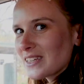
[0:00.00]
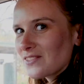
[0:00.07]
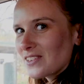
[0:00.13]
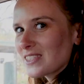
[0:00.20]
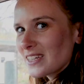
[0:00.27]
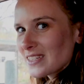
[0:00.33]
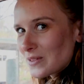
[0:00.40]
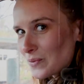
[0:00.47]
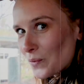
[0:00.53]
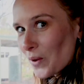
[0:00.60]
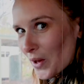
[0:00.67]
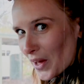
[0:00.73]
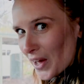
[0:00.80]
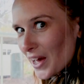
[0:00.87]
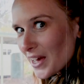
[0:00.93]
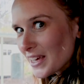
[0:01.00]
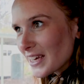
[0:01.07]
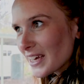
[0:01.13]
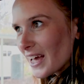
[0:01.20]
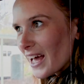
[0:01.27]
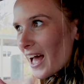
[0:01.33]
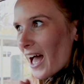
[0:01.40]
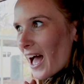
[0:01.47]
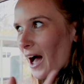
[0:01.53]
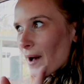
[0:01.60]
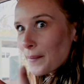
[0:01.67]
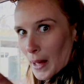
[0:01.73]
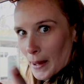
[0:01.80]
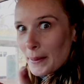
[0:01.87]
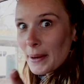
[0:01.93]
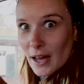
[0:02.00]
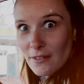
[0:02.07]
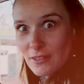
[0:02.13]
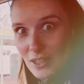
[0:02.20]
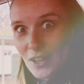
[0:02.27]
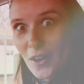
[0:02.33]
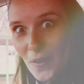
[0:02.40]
If this doesn't work, I'm coming after you